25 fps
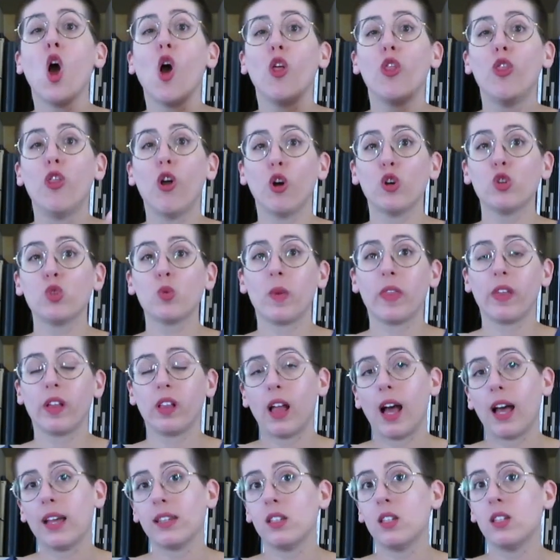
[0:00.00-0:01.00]
those were the
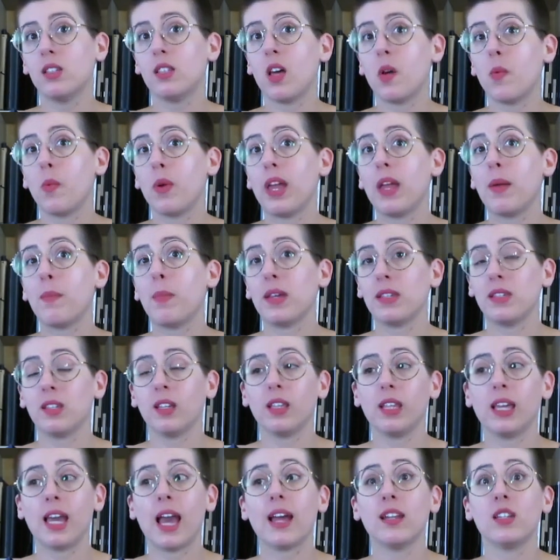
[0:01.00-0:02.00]
classes that we
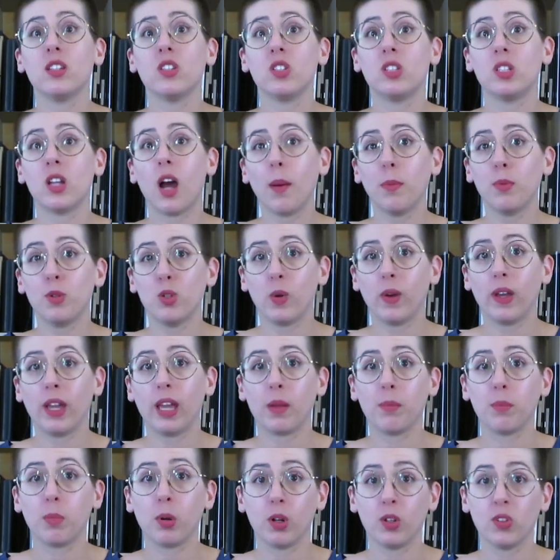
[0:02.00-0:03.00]
basically had to stop doing
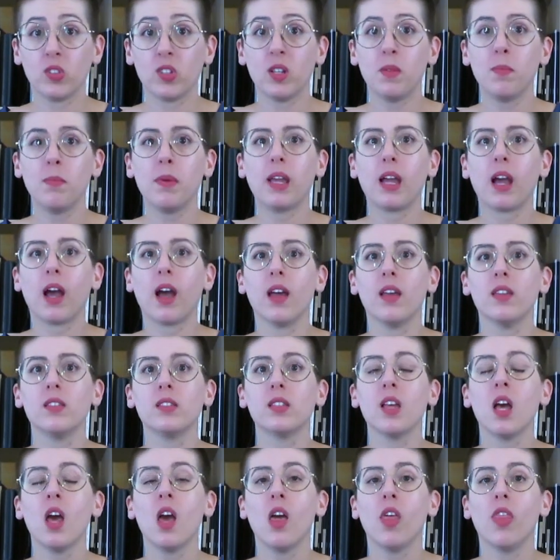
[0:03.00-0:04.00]
in person
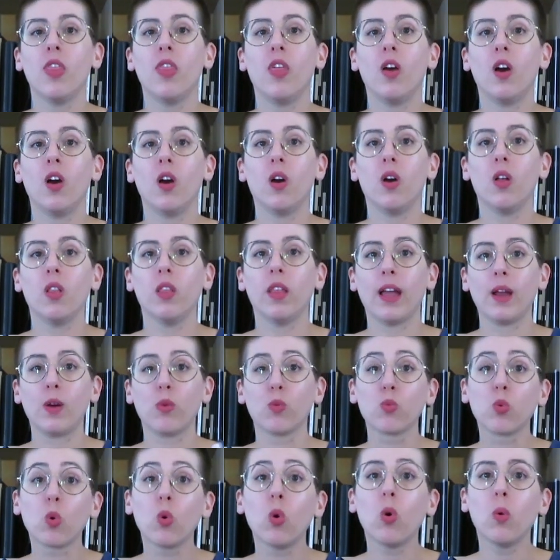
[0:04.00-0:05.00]
because the
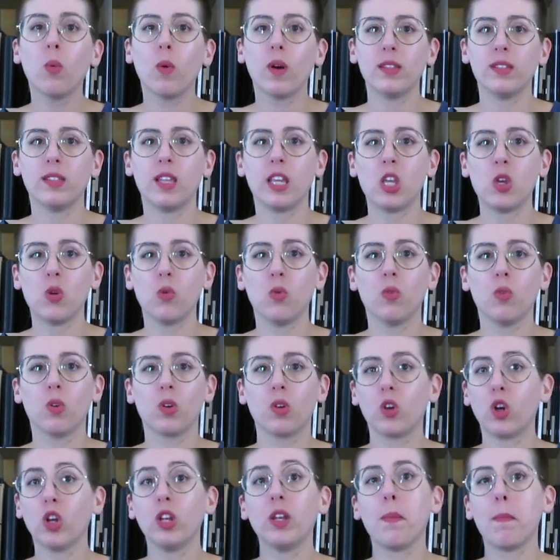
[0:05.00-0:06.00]
rule was that you
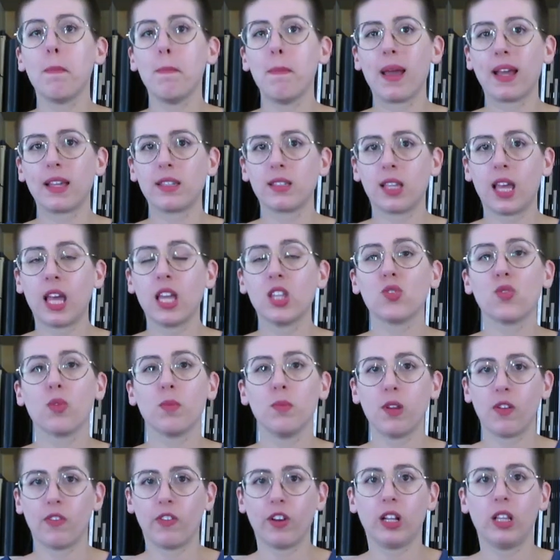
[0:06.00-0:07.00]
couldn't mix kids from
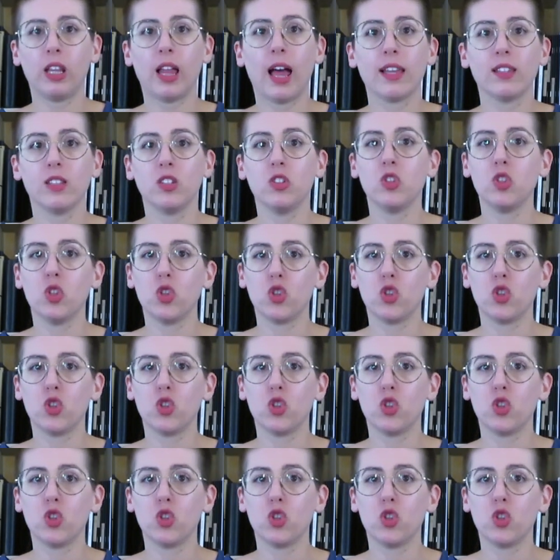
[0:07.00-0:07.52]
different classes.